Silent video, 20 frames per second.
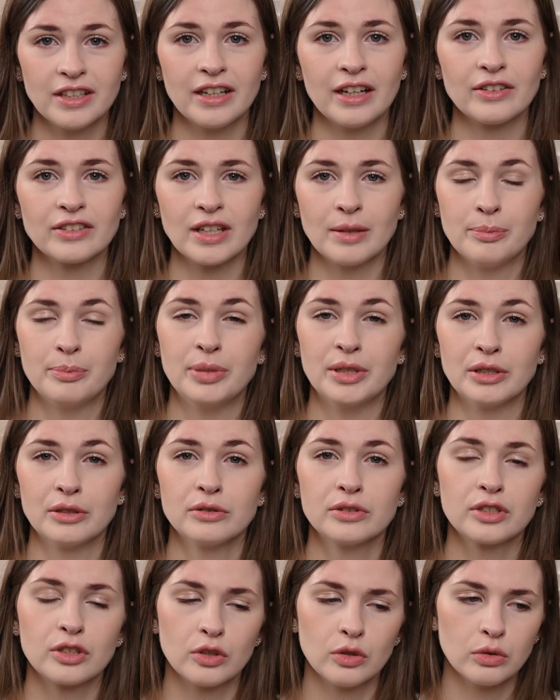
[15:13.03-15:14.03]
and as I
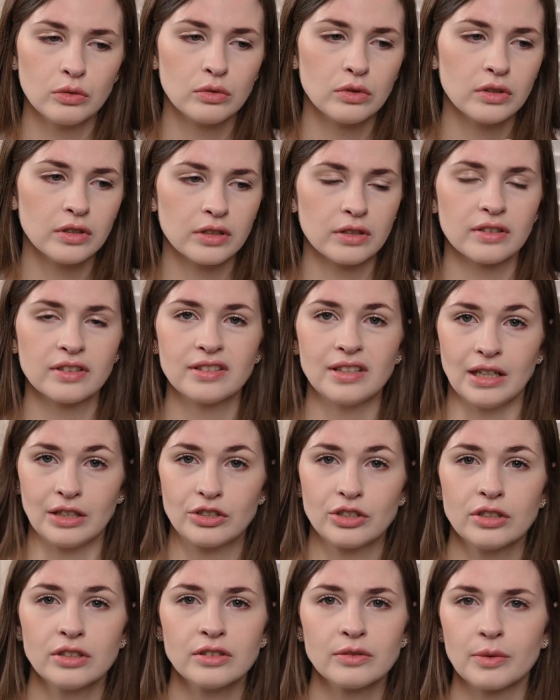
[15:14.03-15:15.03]
build cool little
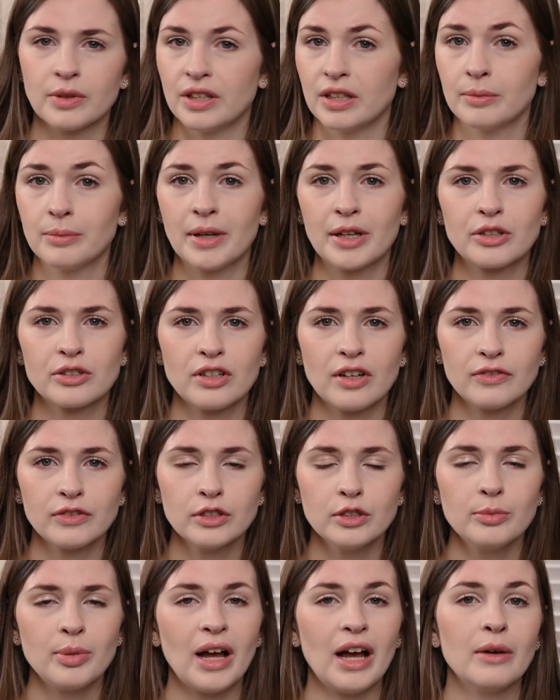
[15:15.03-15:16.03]
sections within Microsoft Loop,